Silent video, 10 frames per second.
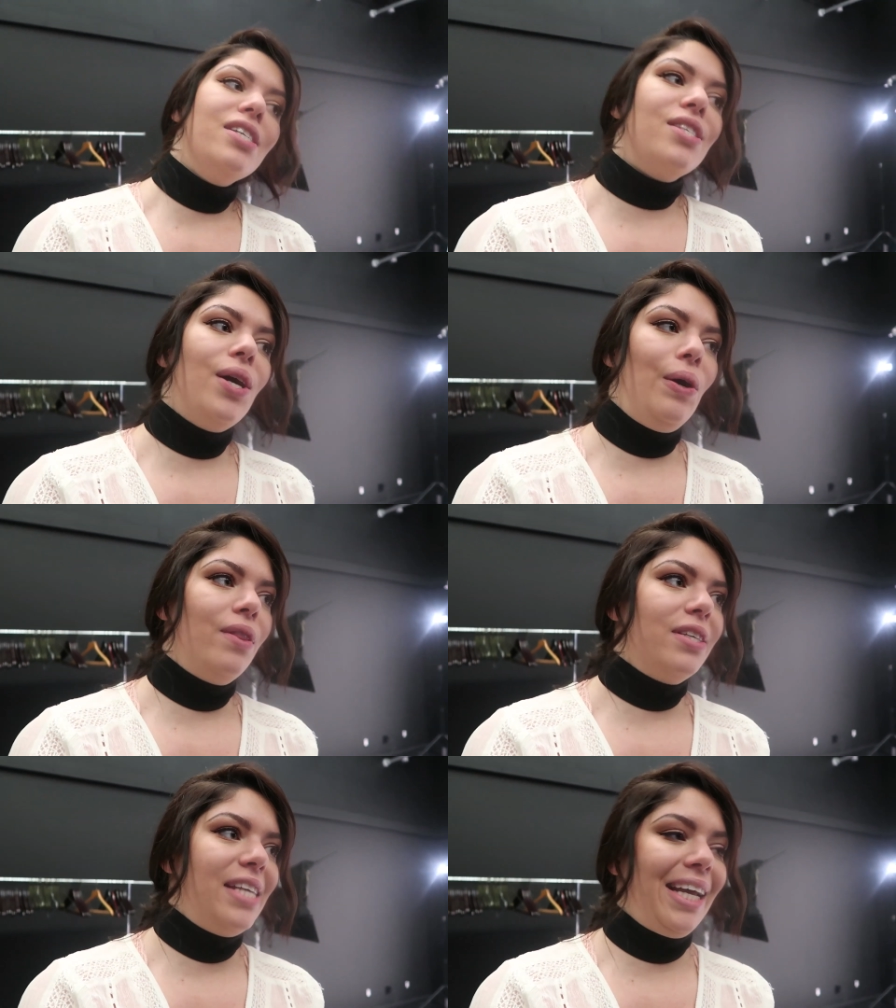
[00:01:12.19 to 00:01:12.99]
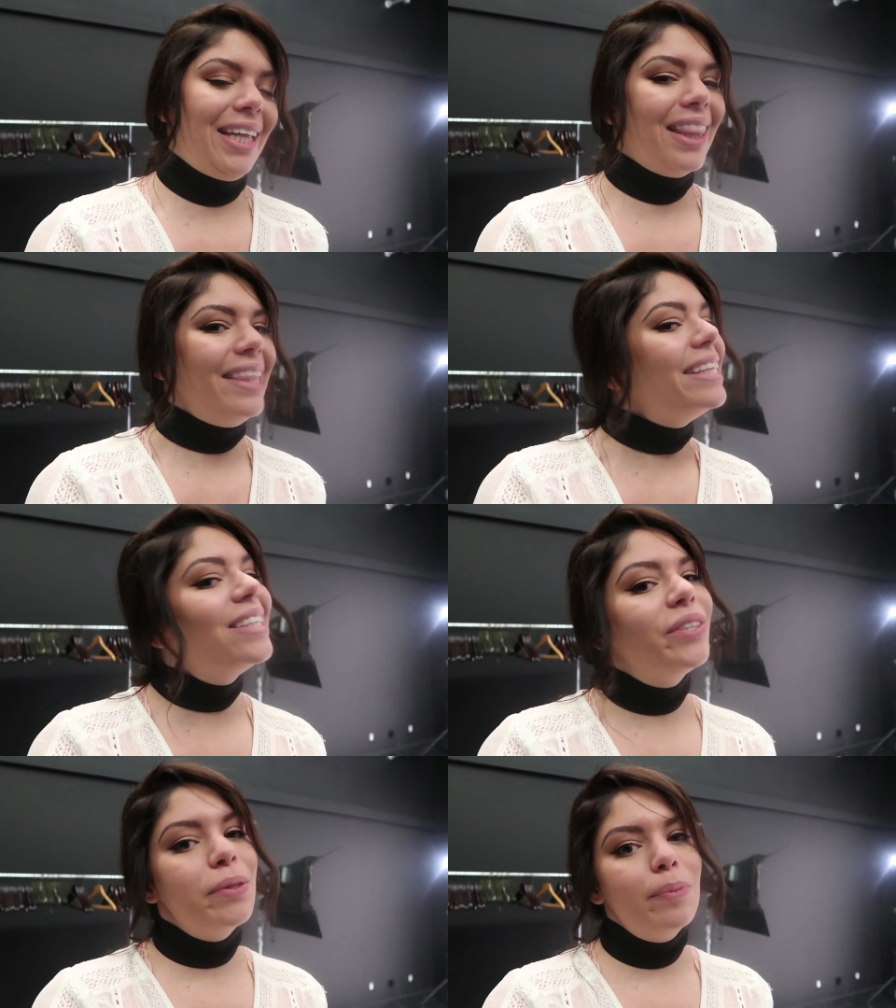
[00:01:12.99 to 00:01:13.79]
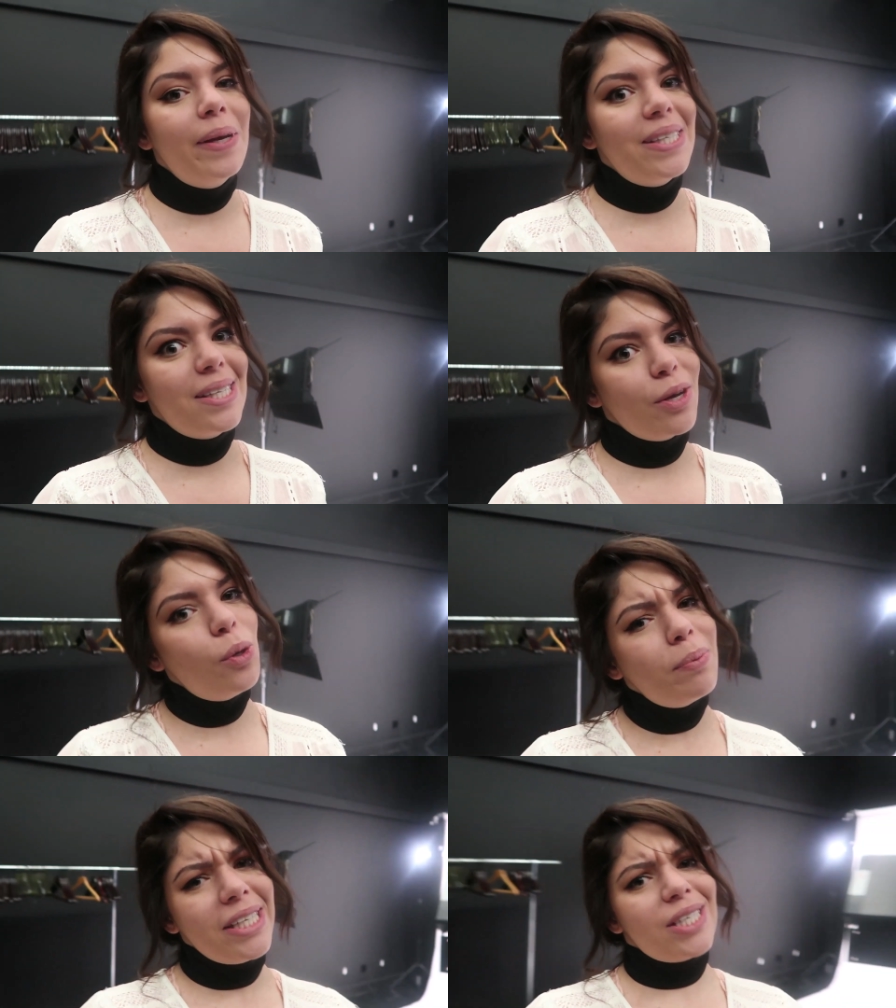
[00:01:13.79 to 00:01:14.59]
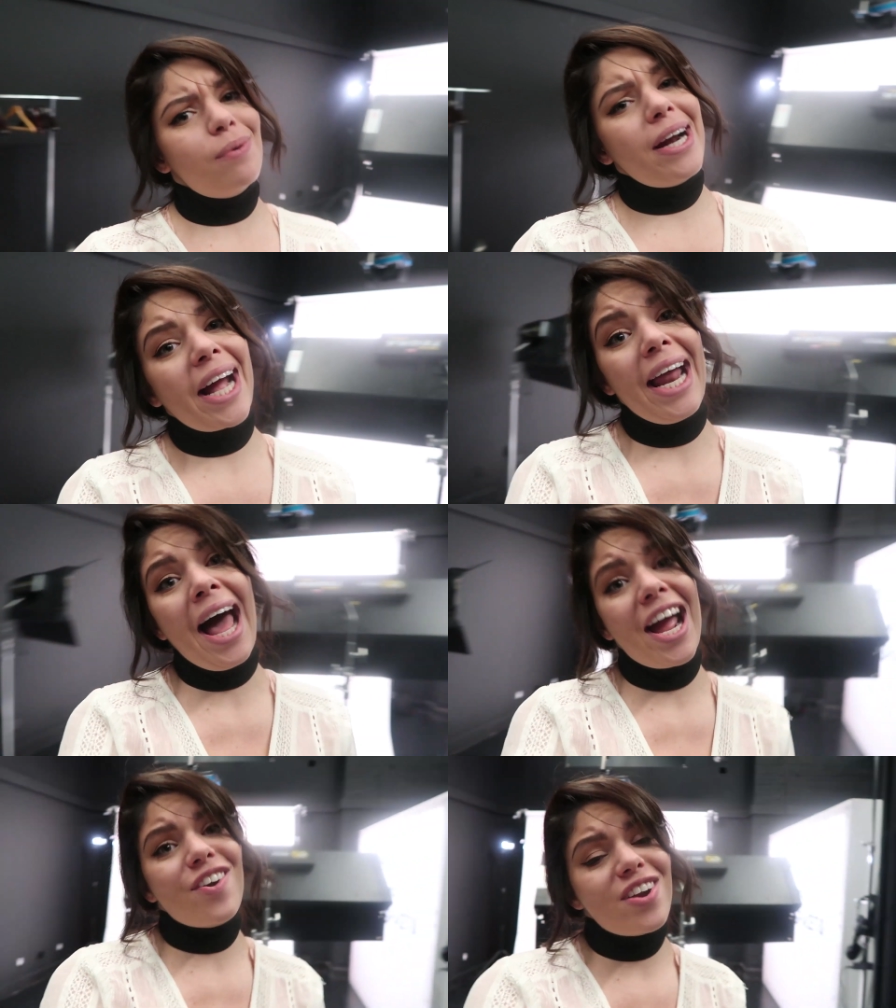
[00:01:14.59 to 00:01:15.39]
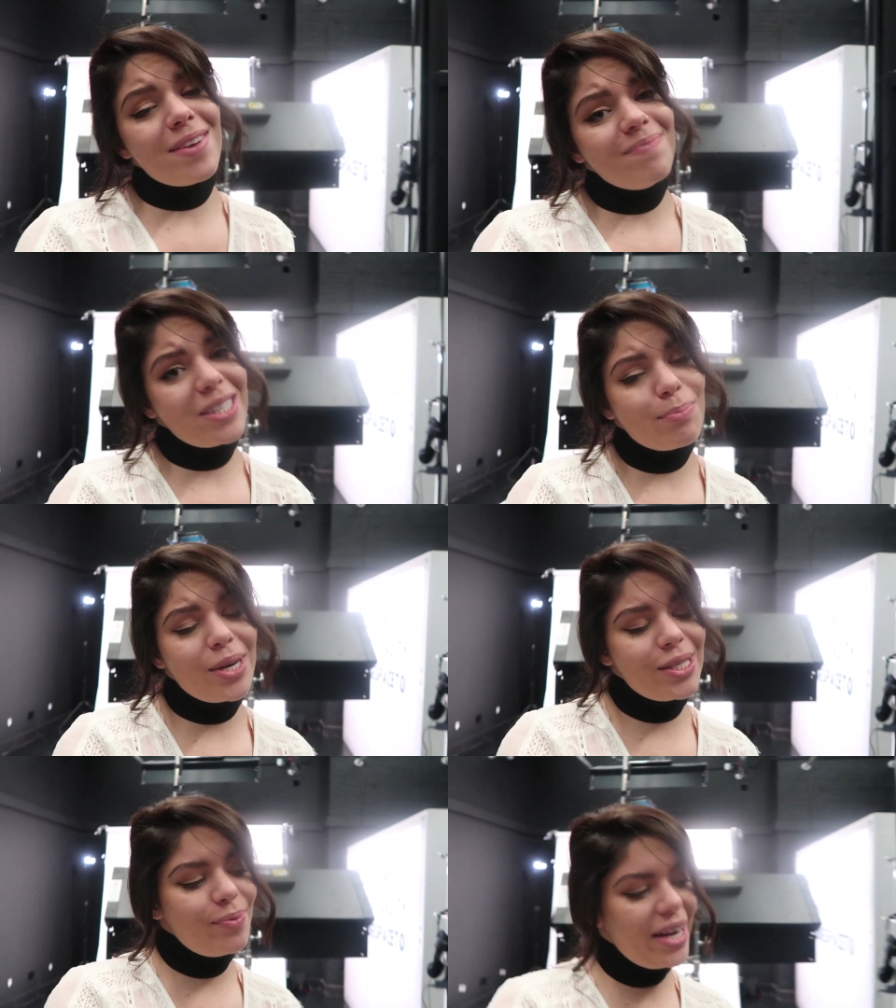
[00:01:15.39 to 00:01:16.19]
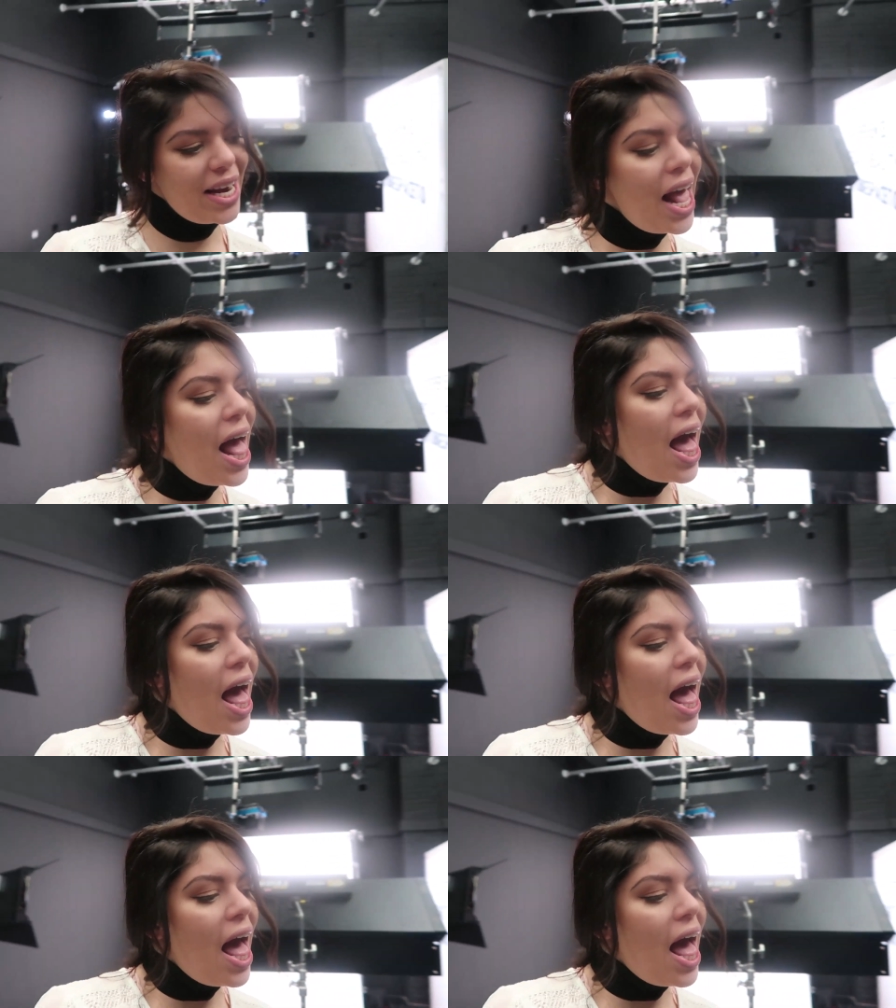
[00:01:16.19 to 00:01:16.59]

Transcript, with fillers: So they're saying that this YouTube space is a cool place to work, and I agree, it's pretty sweet.